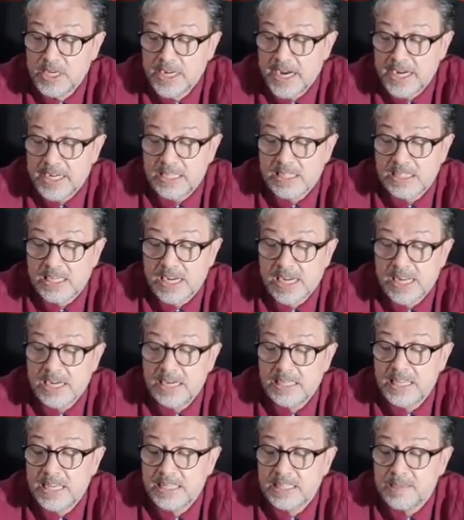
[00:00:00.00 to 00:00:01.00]
it is
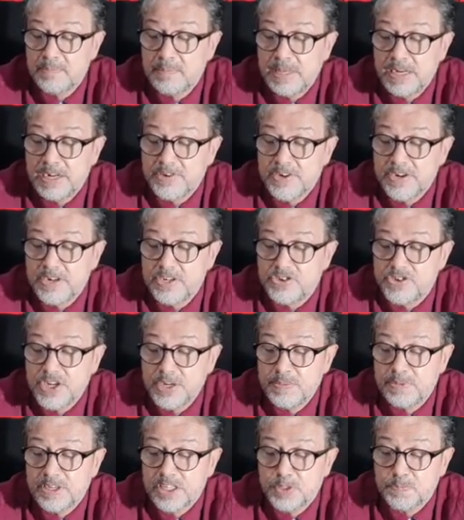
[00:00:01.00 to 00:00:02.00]
clear that the military
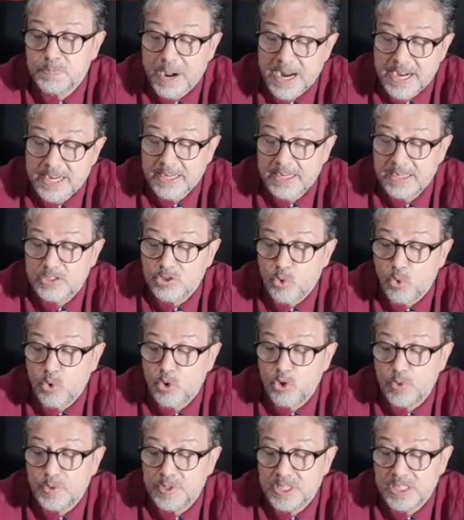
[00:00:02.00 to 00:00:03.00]
regime, despite its
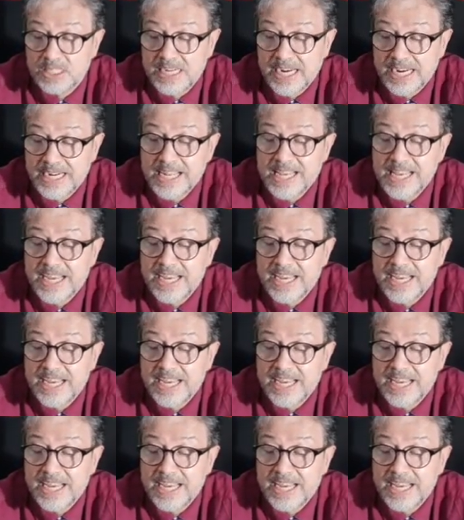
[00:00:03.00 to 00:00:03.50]
hold over the state,